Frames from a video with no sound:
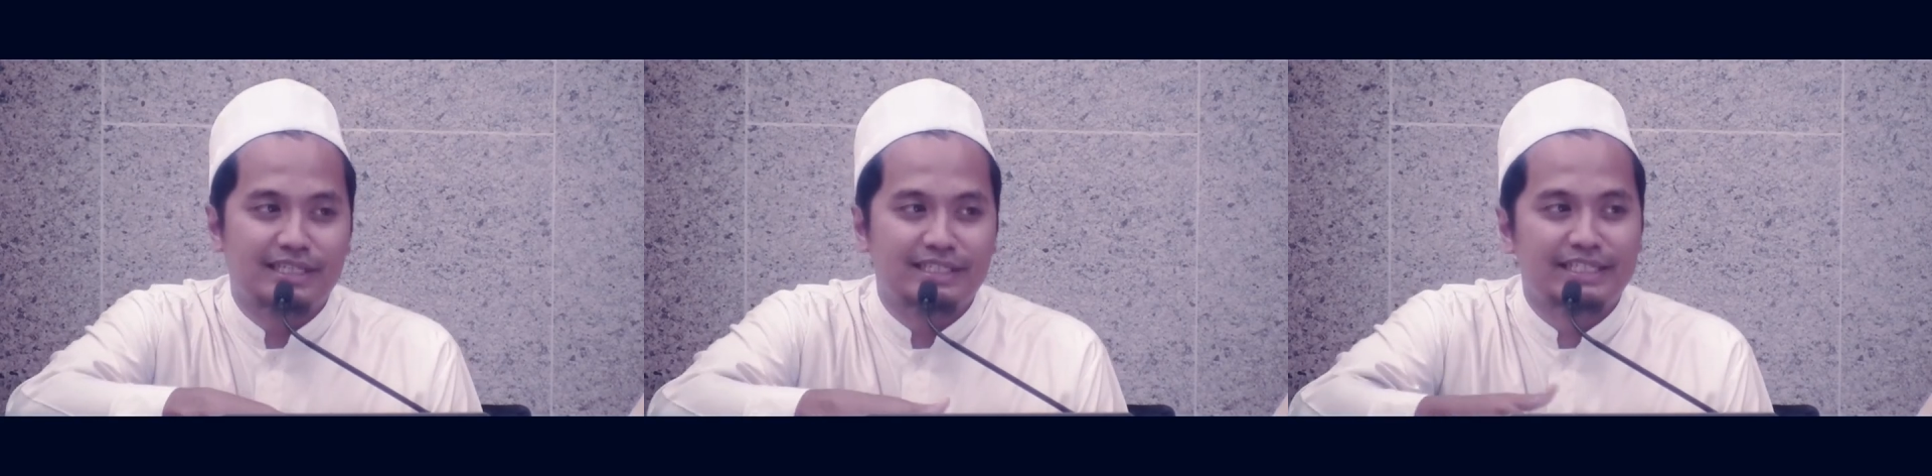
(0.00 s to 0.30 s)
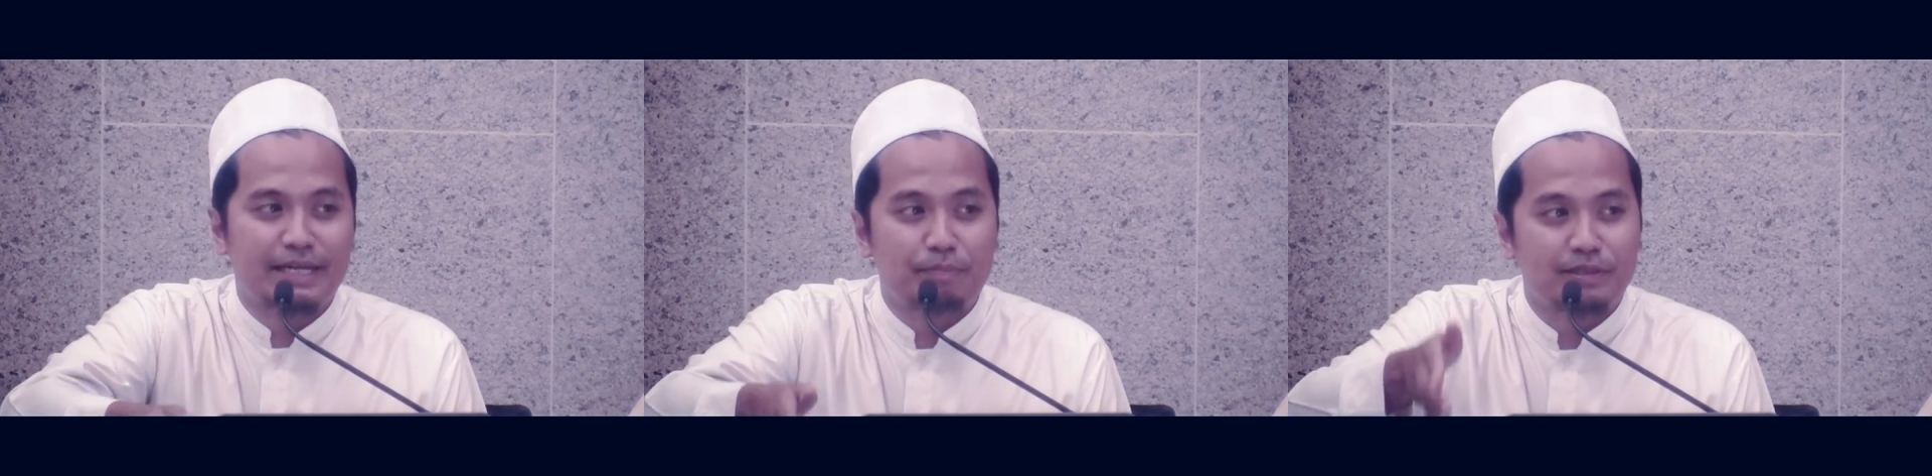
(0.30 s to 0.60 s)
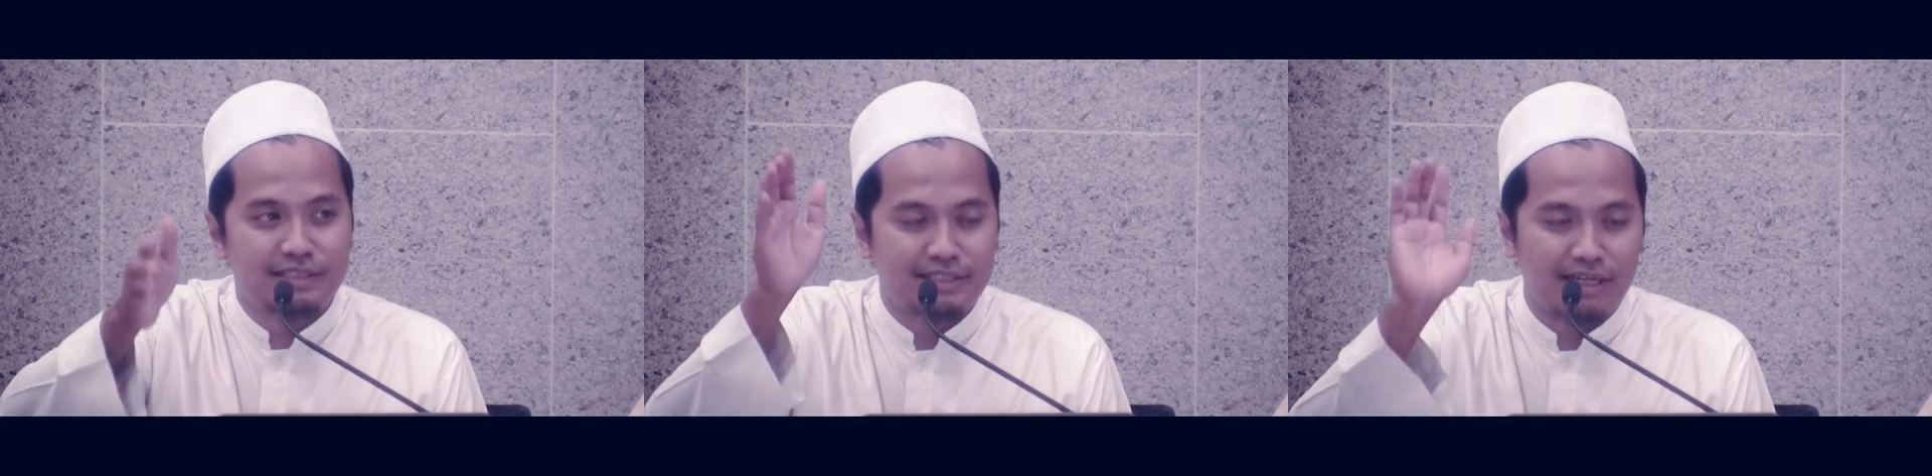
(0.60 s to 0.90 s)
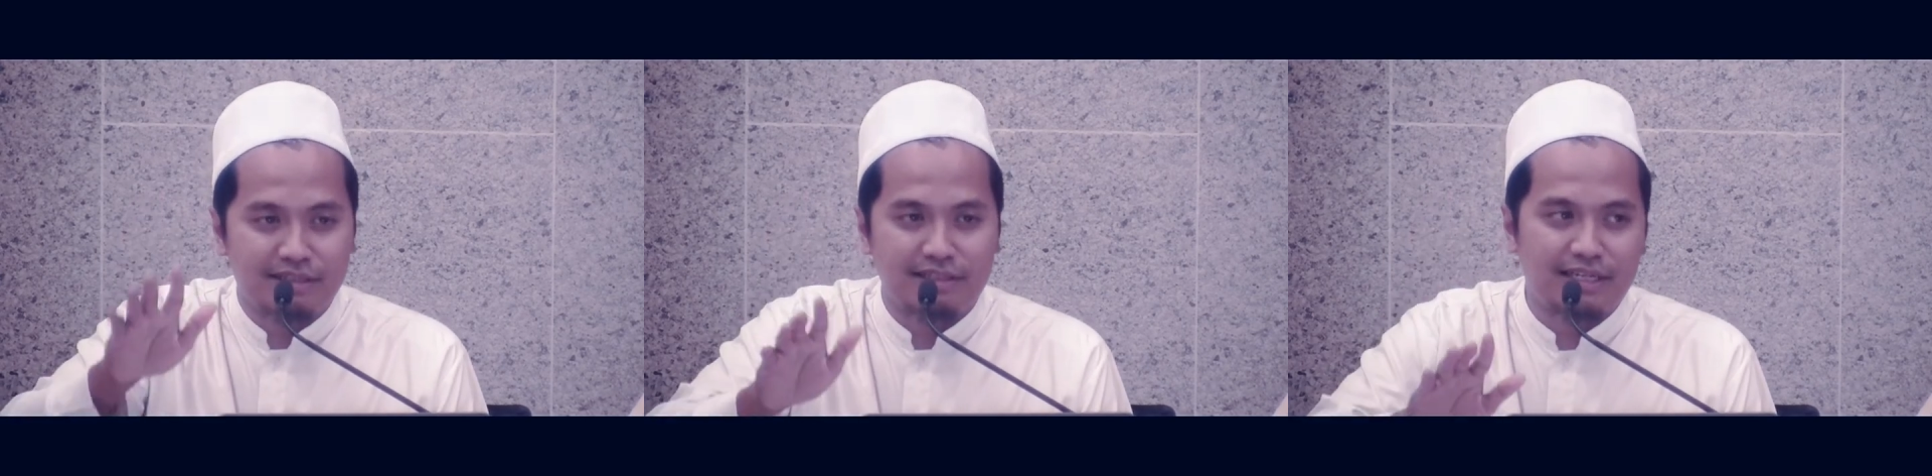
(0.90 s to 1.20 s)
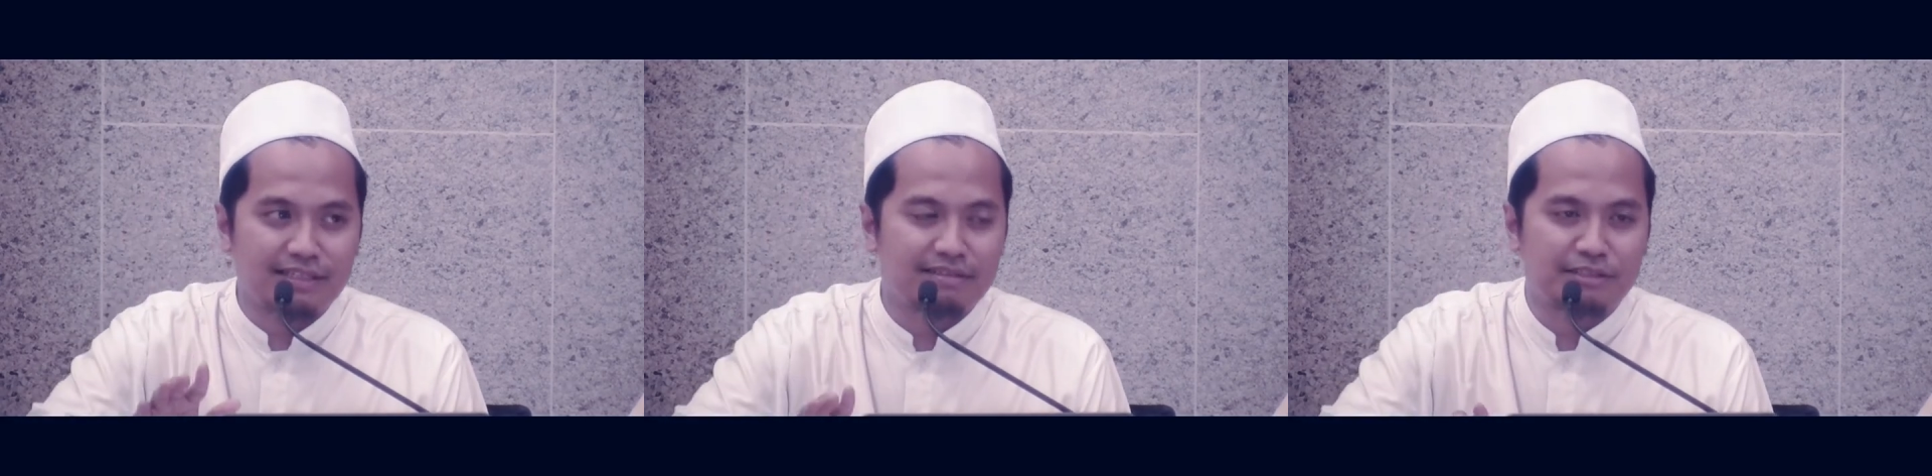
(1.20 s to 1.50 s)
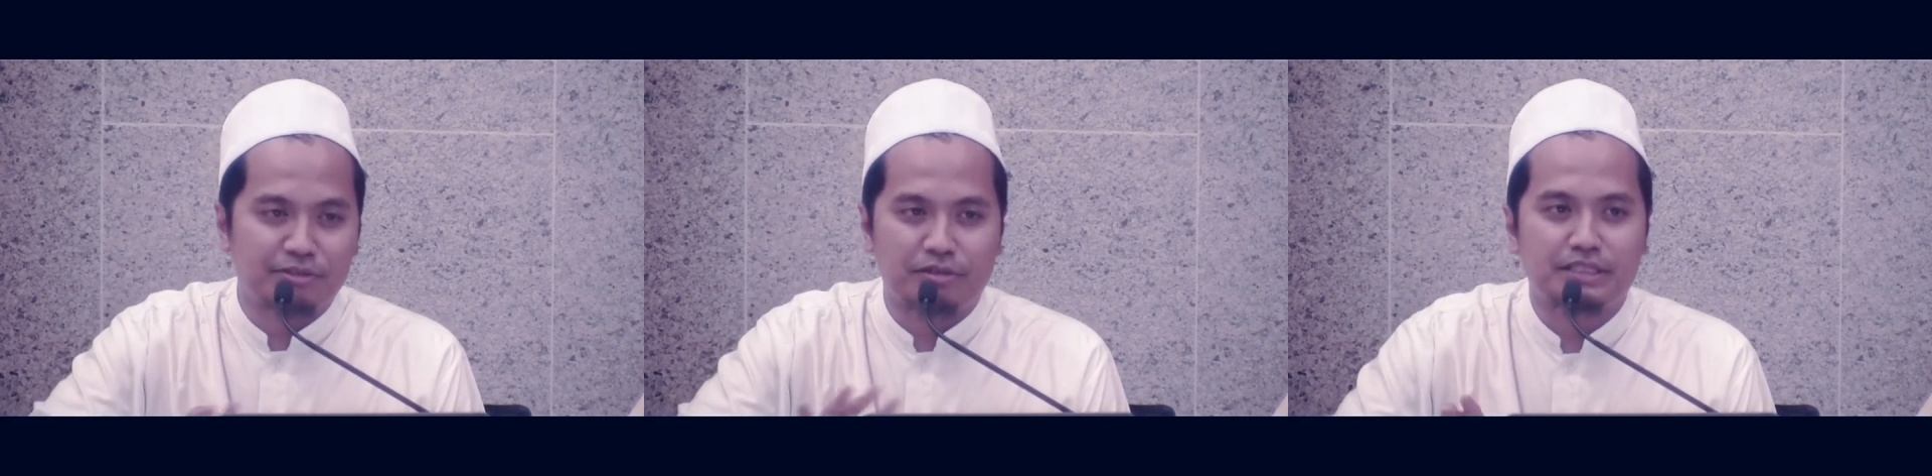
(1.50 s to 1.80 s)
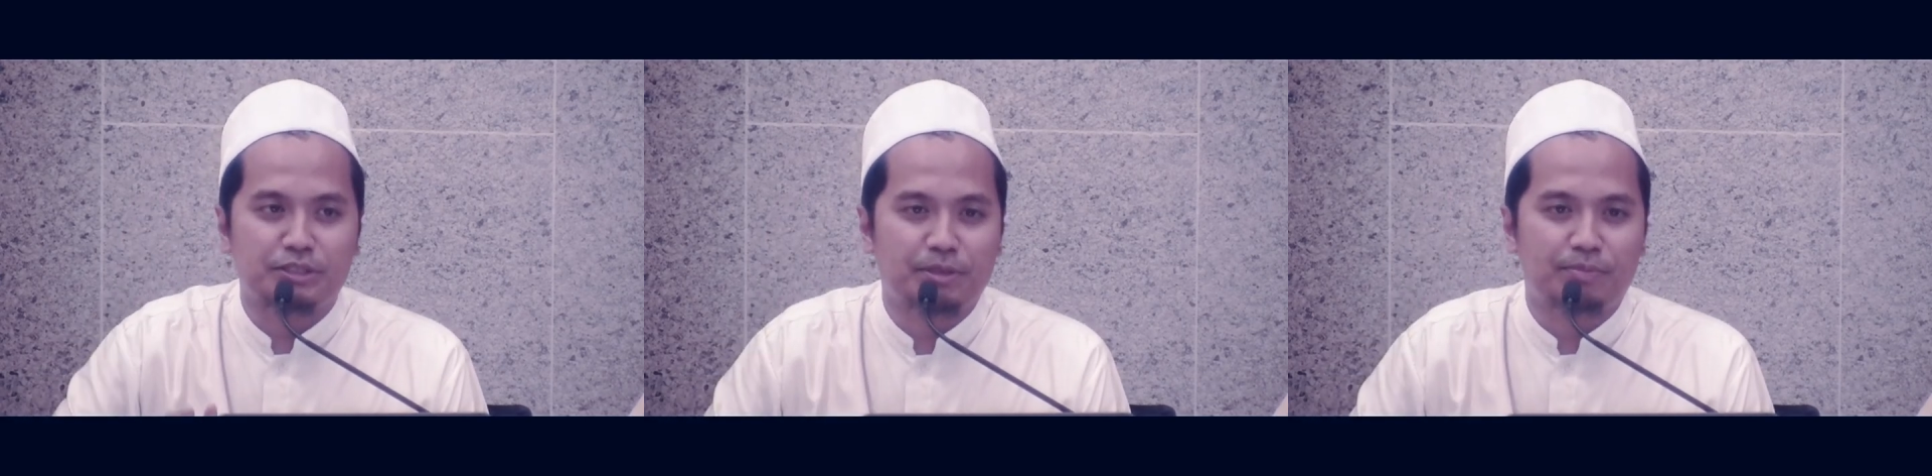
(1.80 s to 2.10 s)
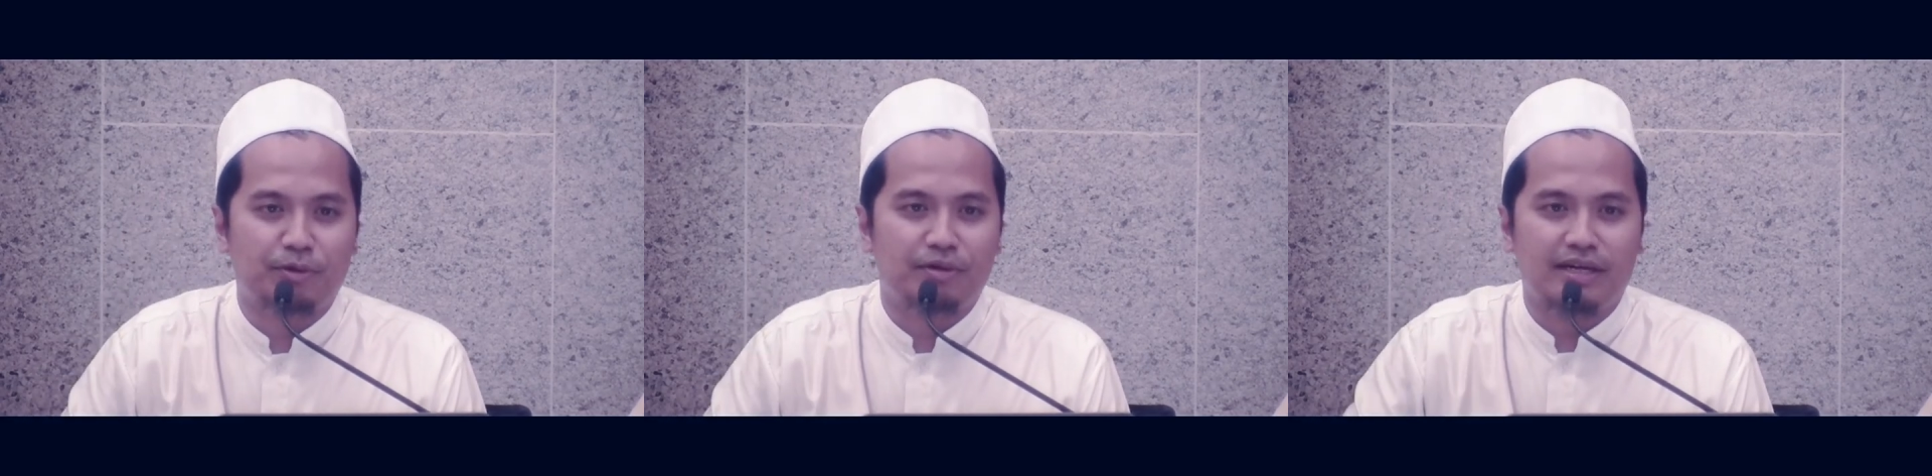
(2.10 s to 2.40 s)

and it happens in other countries, not in Singapore,